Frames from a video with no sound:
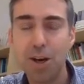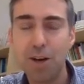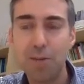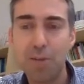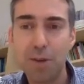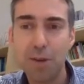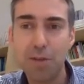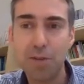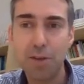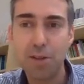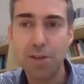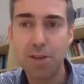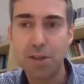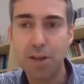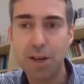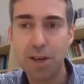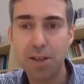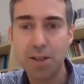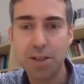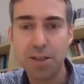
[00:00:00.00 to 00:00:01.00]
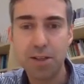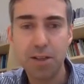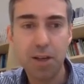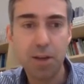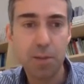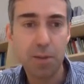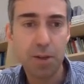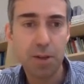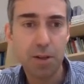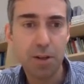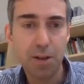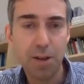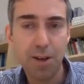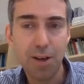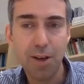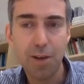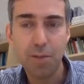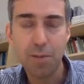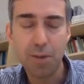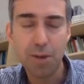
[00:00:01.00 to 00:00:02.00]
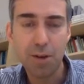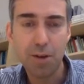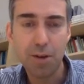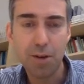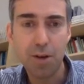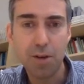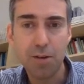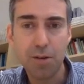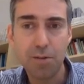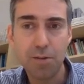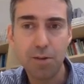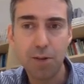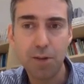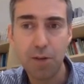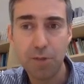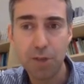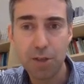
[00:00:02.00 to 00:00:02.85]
have been investigated in